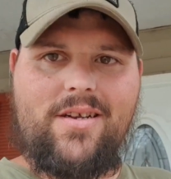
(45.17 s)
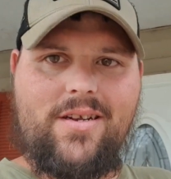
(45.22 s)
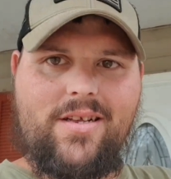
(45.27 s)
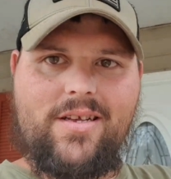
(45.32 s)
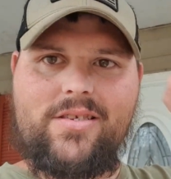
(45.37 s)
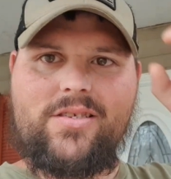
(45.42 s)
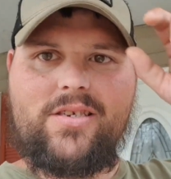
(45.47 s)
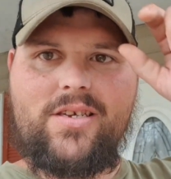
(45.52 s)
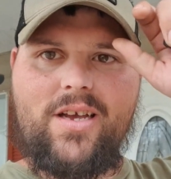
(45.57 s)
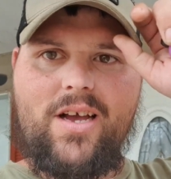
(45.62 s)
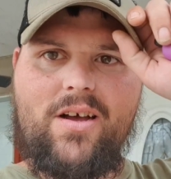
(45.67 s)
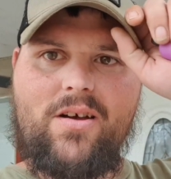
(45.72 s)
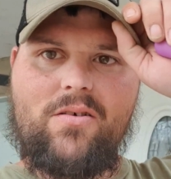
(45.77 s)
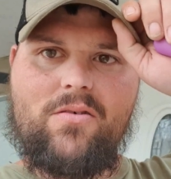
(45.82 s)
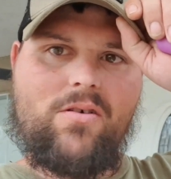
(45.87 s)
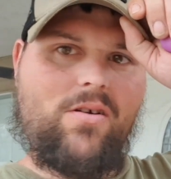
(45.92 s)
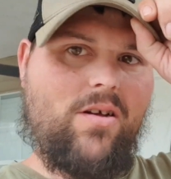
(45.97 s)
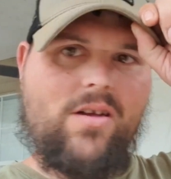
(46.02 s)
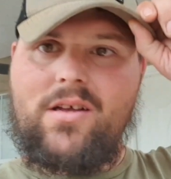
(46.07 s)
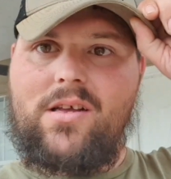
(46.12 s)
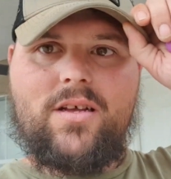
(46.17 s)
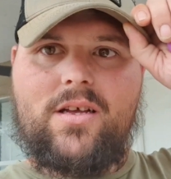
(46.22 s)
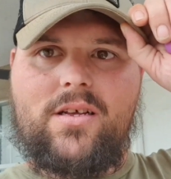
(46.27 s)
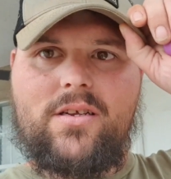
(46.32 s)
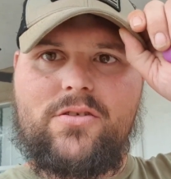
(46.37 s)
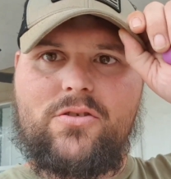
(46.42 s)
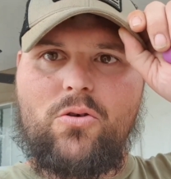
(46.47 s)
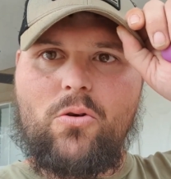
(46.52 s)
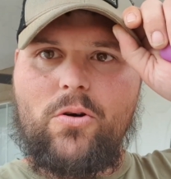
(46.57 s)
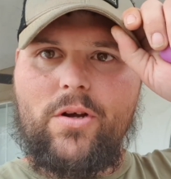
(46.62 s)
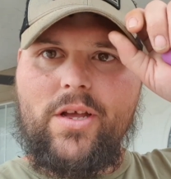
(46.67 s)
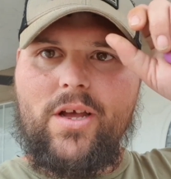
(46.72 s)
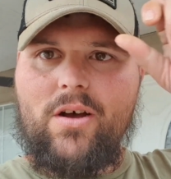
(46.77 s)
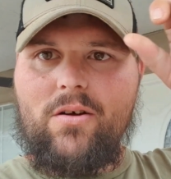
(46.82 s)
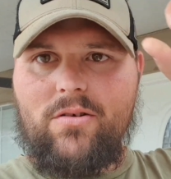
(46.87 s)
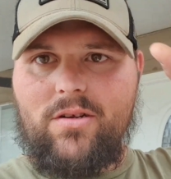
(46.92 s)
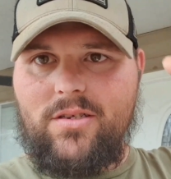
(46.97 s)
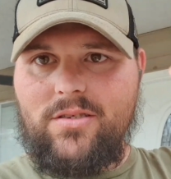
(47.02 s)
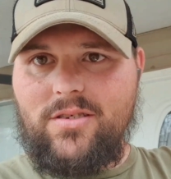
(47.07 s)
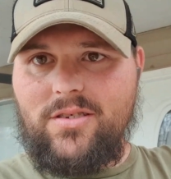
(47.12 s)
Let's go
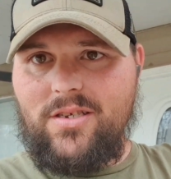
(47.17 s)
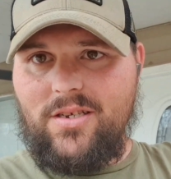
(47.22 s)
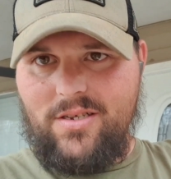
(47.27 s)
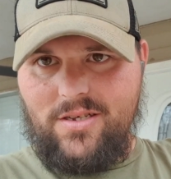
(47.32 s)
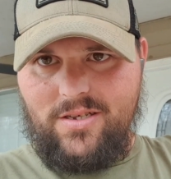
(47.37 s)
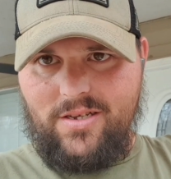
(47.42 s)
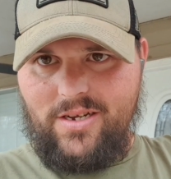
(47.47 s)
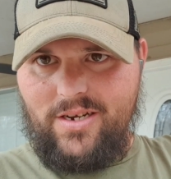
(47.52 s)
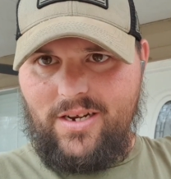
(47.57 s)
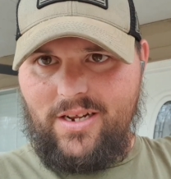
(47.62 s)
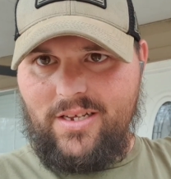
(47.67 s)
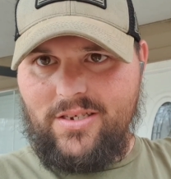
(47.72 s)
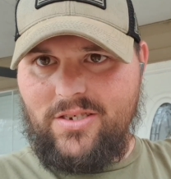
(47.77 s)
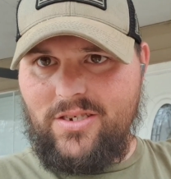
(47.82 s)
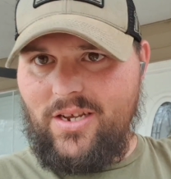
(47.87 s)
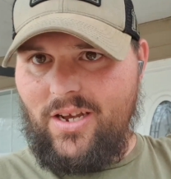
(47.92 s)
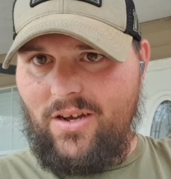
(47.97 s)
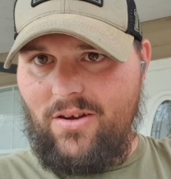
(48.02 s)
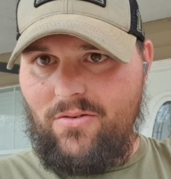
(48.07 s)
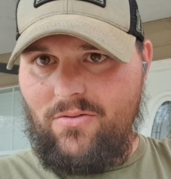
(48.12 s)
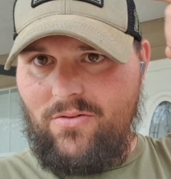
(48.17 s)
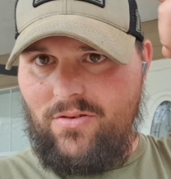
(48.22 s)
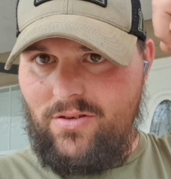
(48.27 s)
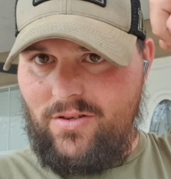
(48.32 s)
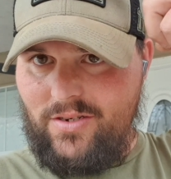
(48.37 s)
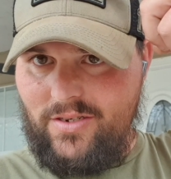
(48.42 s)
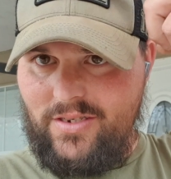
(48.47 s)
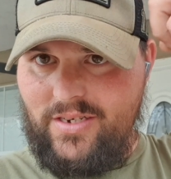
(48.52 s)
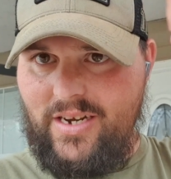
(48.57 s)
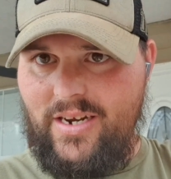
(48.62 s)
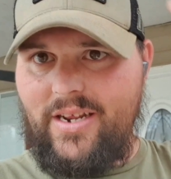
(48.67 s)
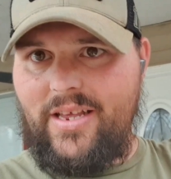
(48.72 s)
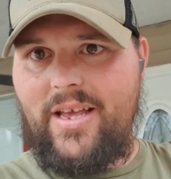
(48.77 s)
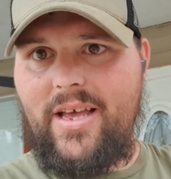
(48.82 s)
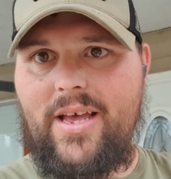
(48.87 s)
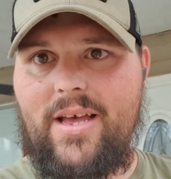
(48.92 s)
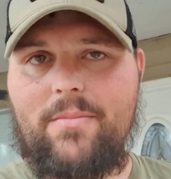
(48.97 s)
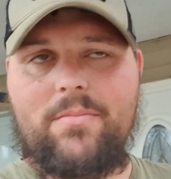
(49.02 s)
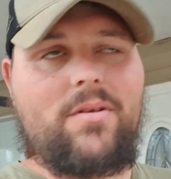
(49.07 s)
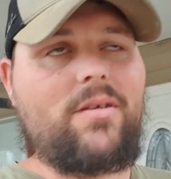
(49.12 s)
Toyotas, and let's go Denny
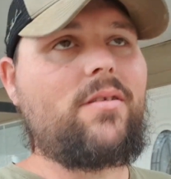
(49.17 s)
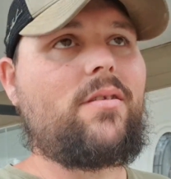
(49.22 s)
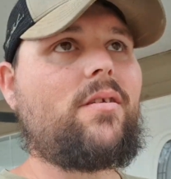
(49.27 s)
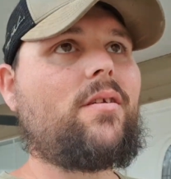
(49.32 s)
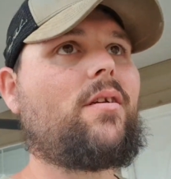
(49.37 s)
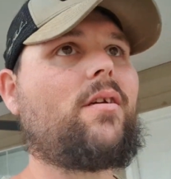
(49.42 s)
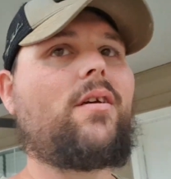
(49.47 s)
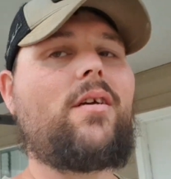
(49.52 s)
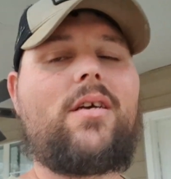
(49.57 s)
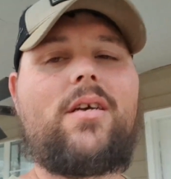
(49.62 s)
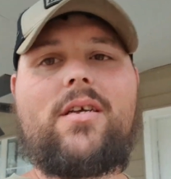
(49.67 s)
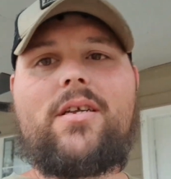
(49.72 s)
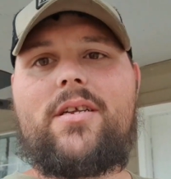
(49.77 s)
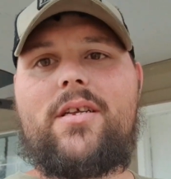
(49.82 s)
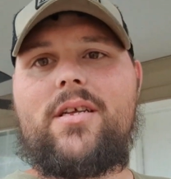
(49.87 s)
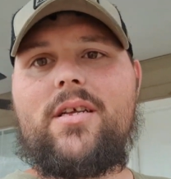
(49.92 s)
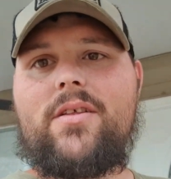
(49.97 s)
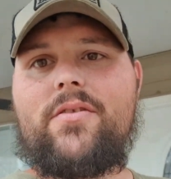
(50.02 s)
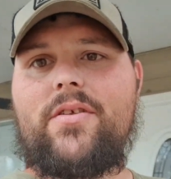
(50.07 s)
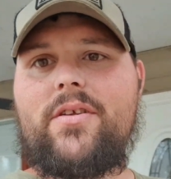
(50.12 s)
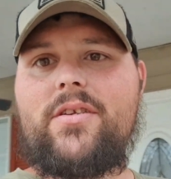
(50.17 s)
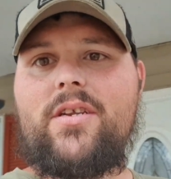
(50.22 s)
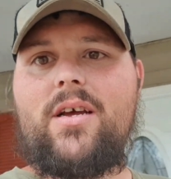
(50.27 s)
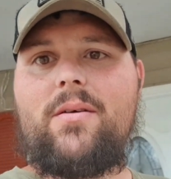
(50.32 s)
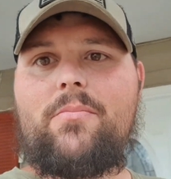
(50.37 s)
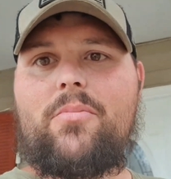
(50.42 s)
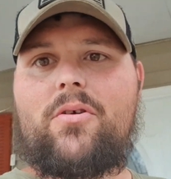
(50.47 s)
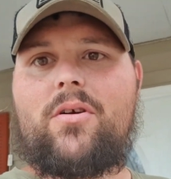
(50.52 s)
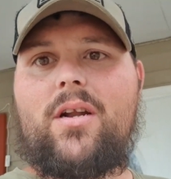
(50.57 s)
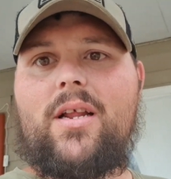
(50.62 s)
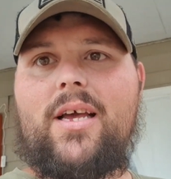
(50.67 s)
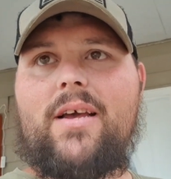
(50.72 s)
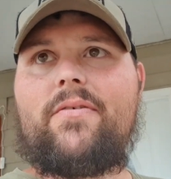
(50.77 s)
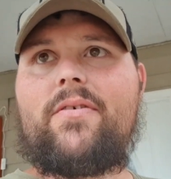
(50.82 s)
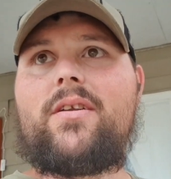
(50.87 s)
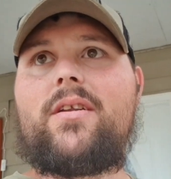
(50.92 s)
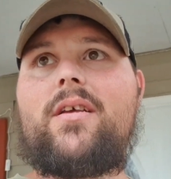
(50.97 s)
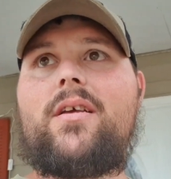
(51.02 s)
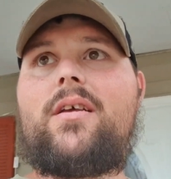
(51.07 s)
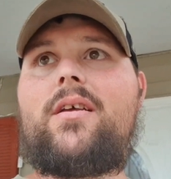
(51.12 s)
Hamlin, the number
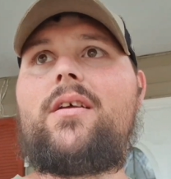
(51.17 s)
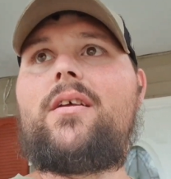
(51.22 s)
11